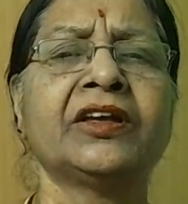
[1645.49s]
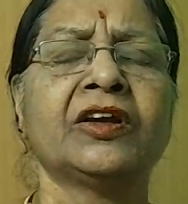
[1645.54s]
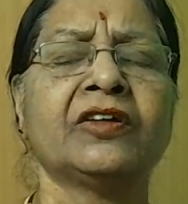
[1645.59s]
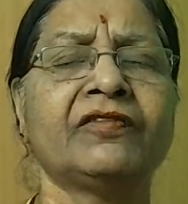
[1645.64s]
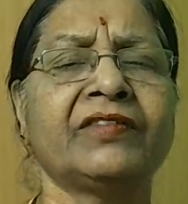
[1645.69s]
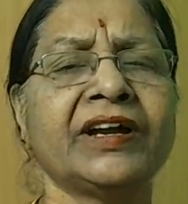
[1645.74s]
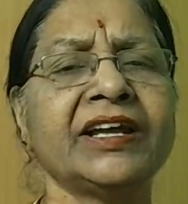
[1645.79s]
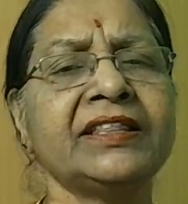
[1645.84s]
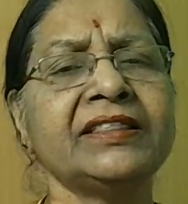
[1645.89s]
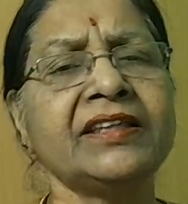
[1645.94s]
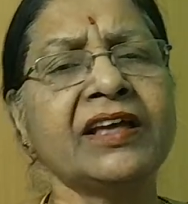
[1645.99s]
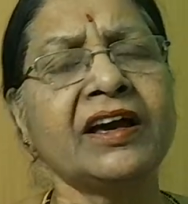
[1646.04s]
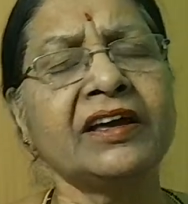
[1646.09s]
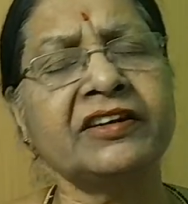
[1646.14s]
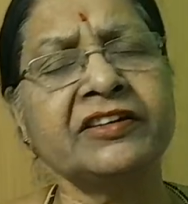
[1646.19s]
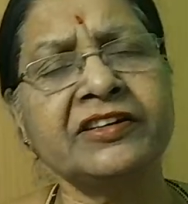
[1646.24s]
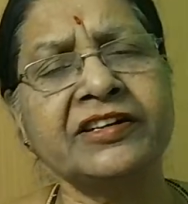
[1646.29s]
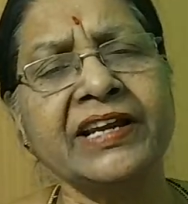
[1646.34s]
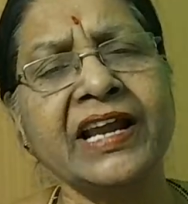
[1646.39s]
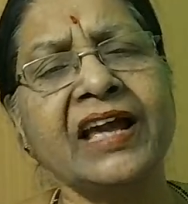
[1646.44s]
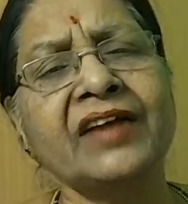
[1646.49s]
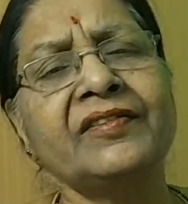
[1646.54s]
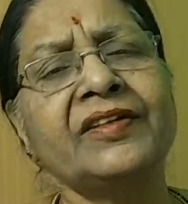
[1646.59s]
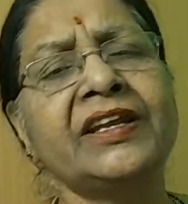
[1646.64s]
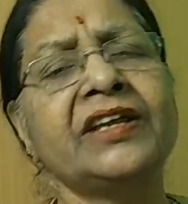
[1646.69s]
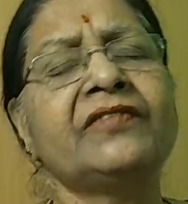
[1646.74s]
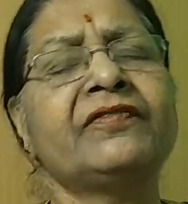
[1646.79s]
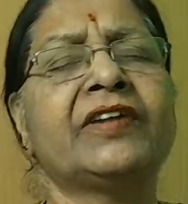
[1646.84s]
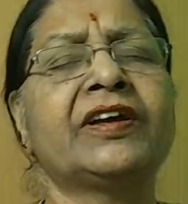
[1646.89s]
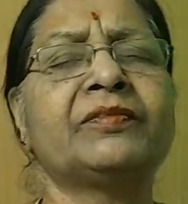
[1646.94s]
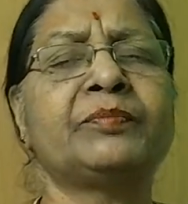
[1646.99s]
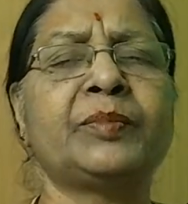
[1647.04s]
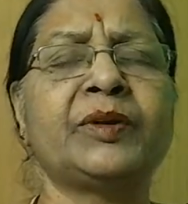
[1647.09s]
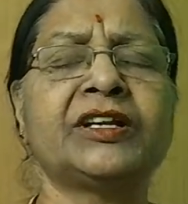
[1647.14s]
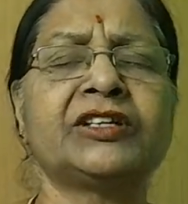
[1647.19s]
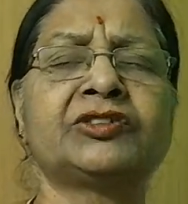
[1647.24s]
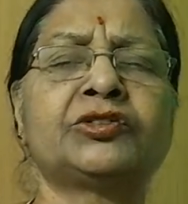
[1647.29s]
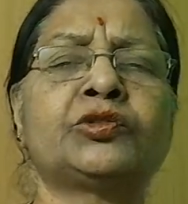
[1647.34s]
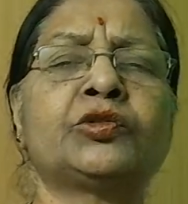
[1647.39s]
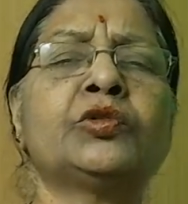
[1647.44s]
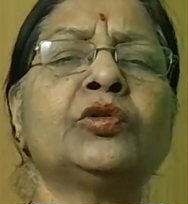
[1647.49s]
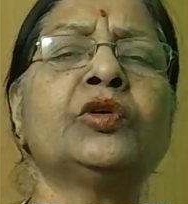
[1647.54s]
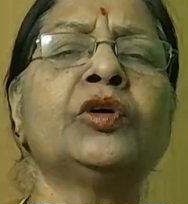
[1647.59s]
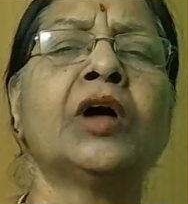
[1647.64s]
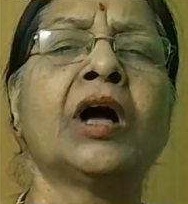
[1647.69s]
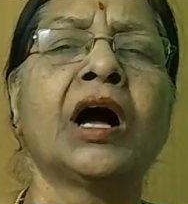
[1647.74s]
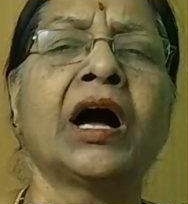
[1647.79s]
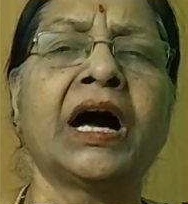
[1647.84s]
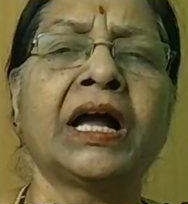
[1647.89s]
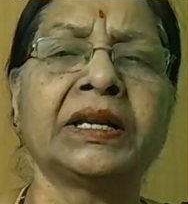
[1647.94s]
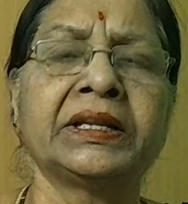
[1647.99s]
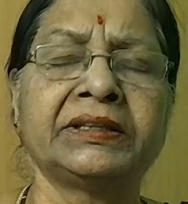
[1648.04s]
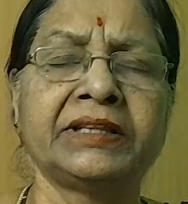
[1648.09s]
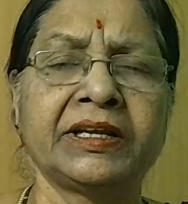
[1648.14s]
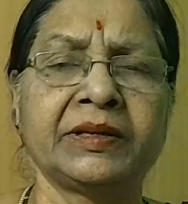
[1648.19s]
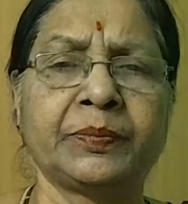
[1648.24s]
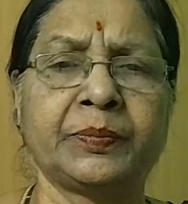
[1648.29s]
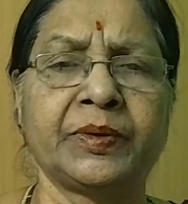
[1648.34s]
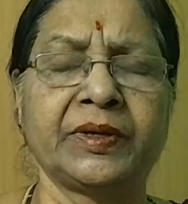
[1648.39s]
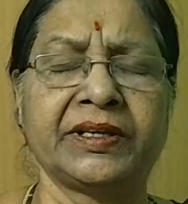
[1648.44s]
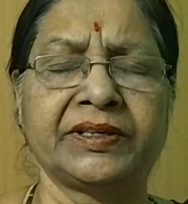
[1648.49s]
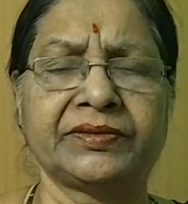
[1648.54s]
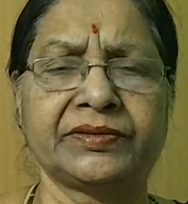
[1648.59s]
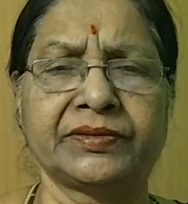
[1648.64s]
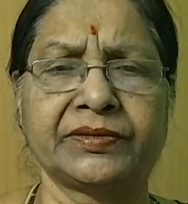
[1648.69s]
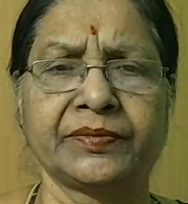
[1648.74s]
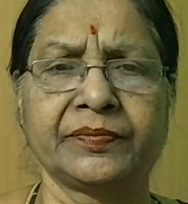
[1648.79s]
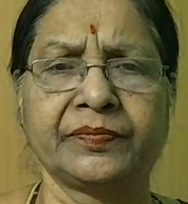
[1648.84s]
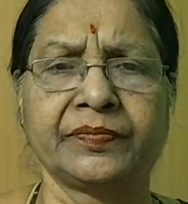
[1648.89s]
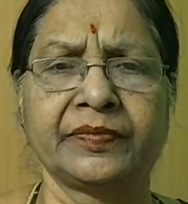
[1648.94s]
while they are traveling from one place to another place.